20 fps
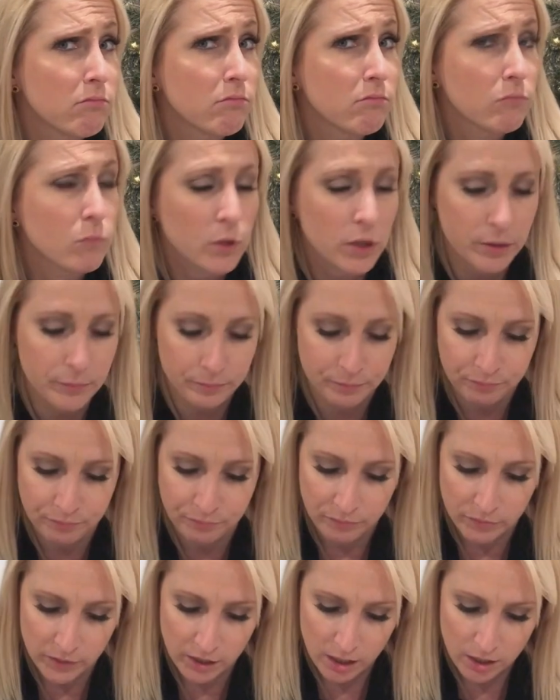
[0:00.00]
Weird.
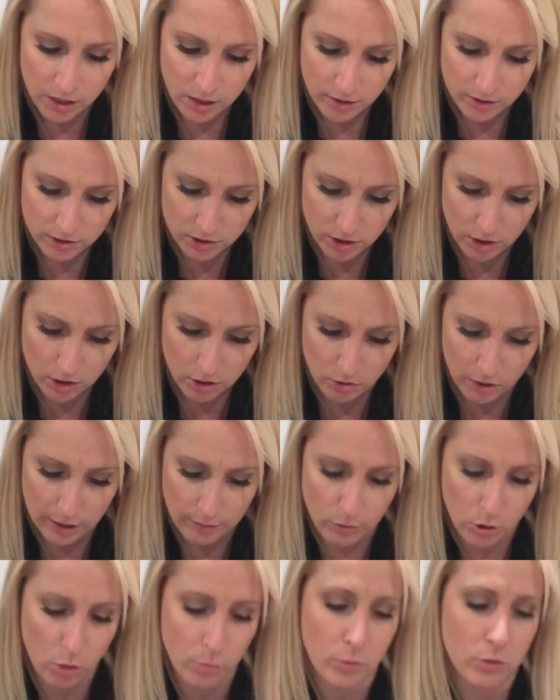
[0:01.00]
So
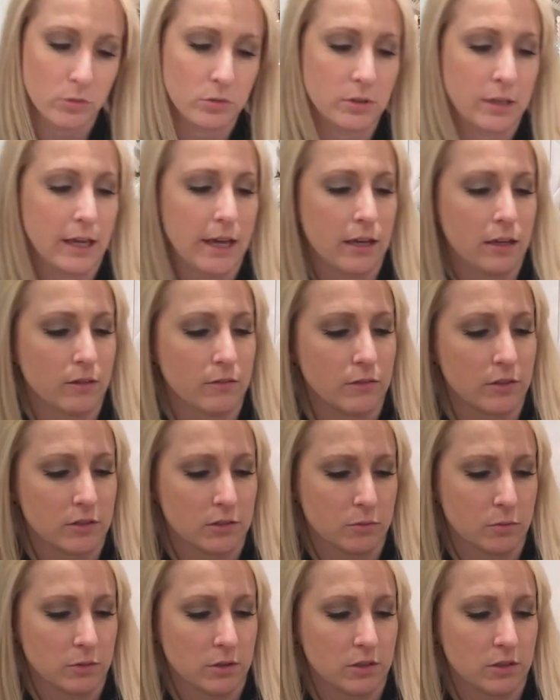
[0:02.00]
I'm almost out of this one.